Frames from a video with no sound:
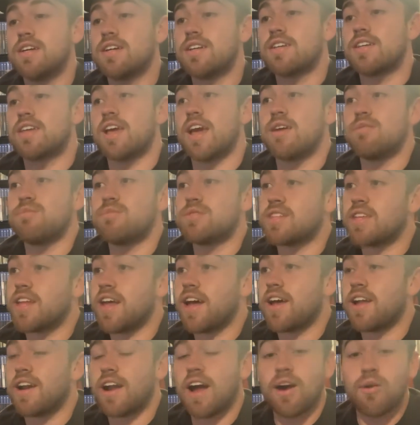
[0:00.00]
games
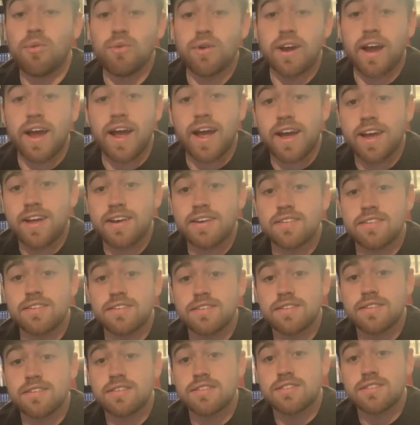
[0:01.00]
that I want to add
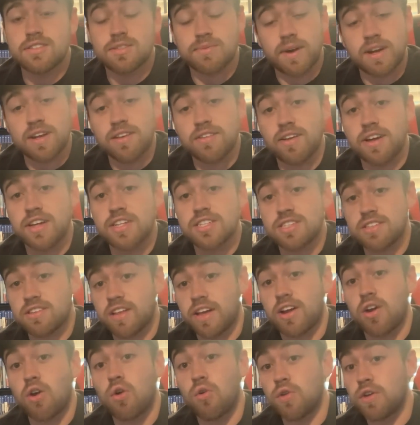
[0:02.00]
to my collection,
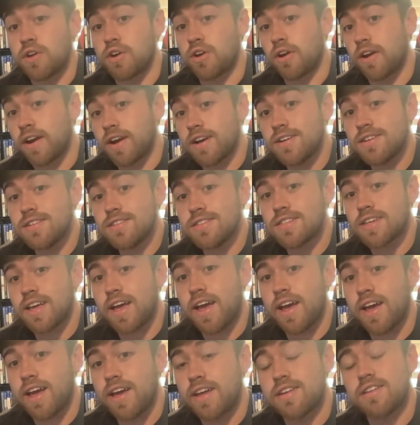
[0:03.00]
like holy grails,
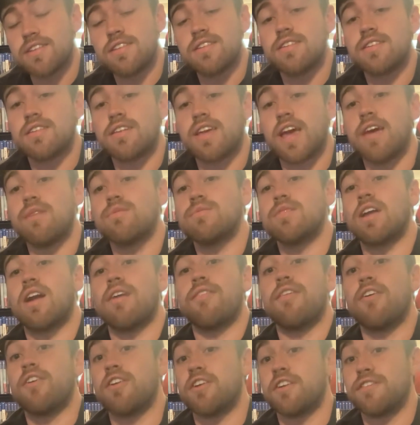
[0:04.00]
and games that
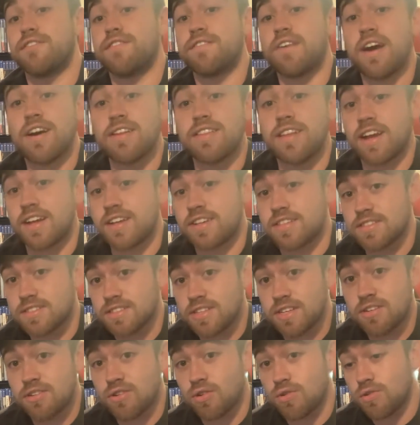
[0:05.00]
I've already found that I
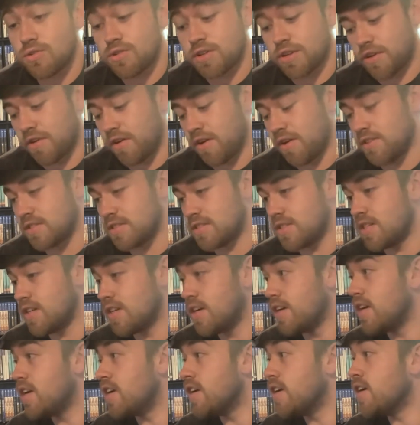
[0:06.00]
consider holy grails.
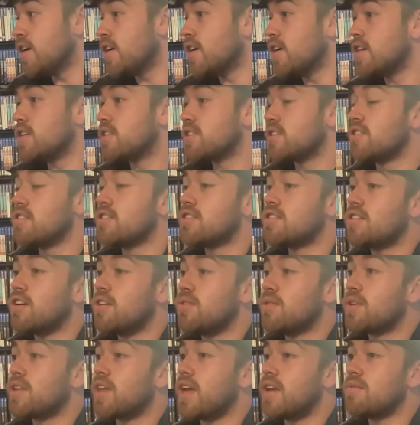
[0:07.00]
So let's
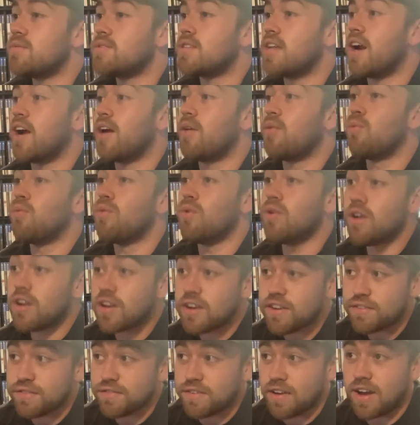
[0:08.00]
start with games that I
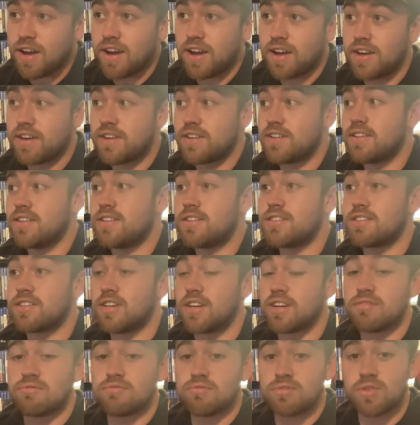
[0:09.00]
want to find.
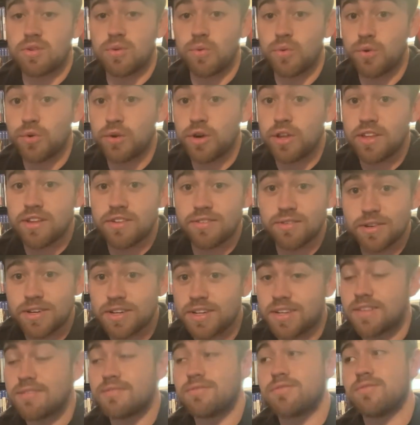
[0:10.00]
So really, we're
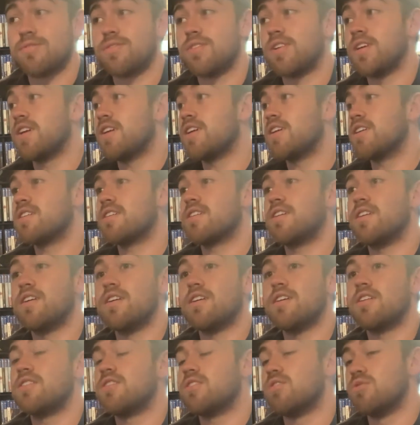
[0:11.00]
gonna
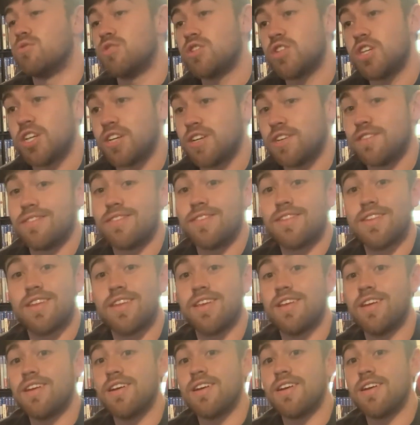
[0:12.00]
do two.
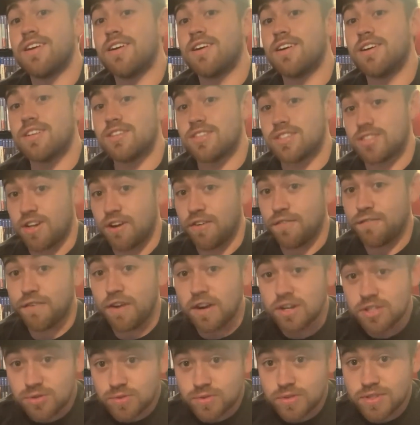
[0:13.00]
So
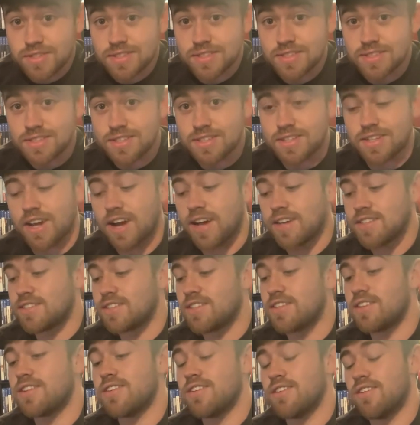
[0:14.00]
first one,
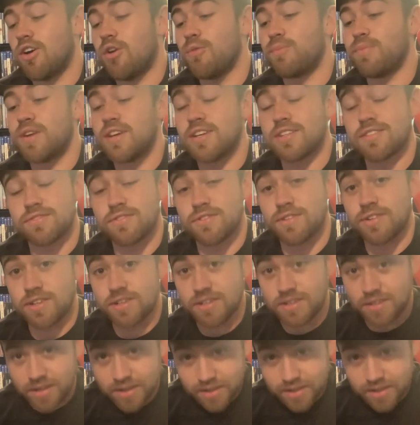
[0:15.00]
Godzilla on PS4.